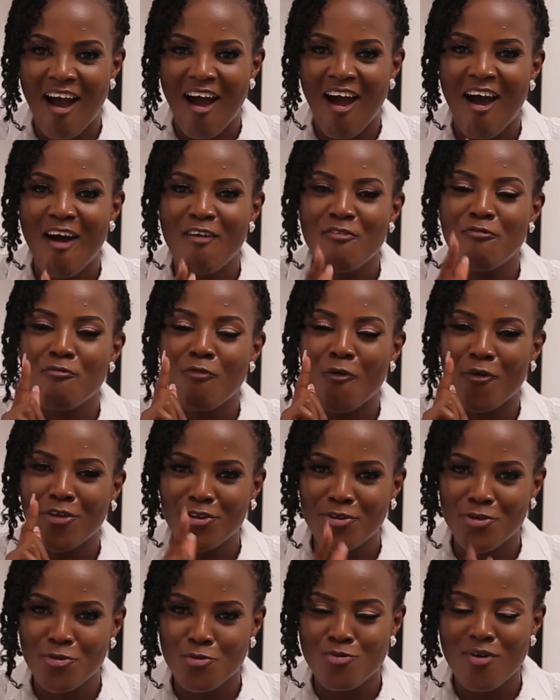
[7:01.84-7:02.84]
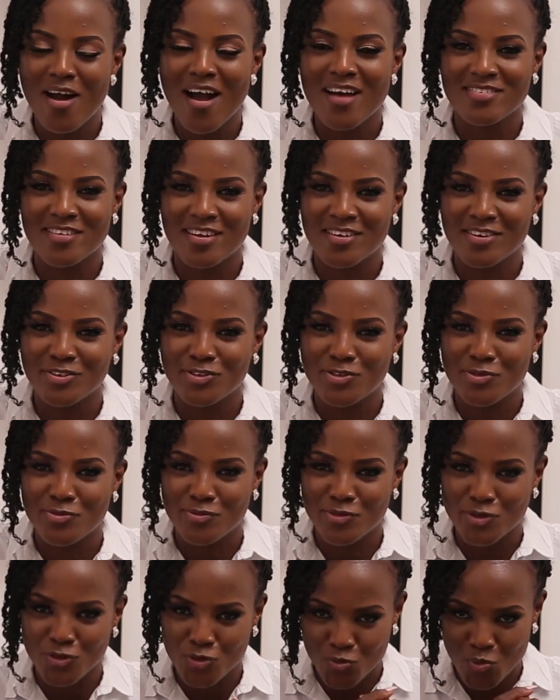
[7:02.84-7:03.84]
are for you as an
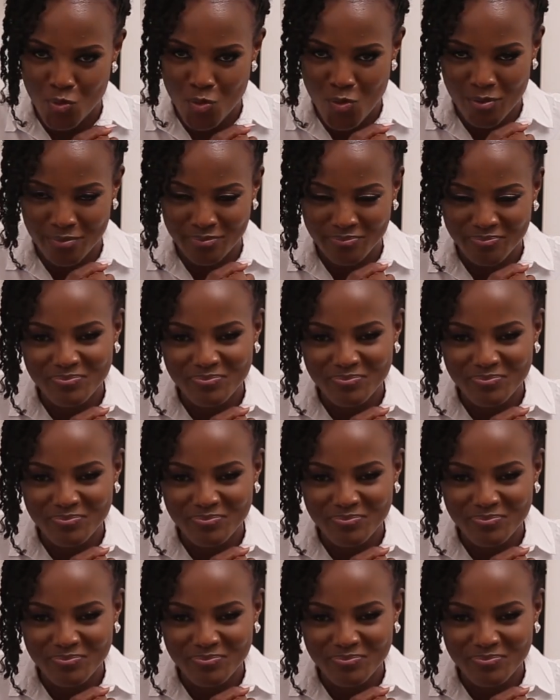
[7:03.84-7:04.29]
individual.